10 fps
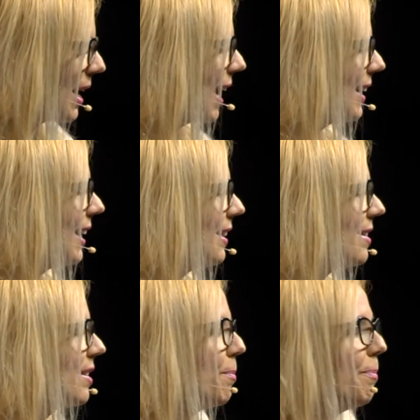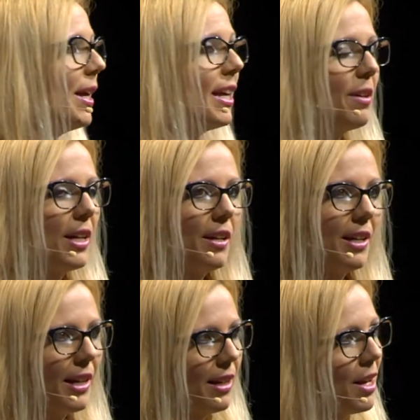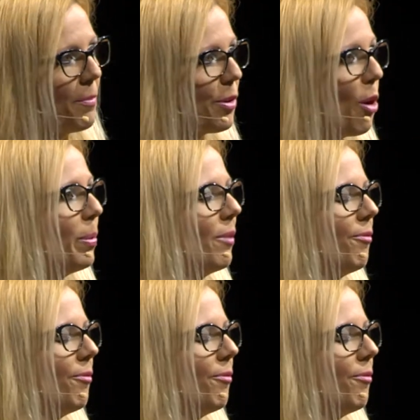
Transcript: And it is a big problem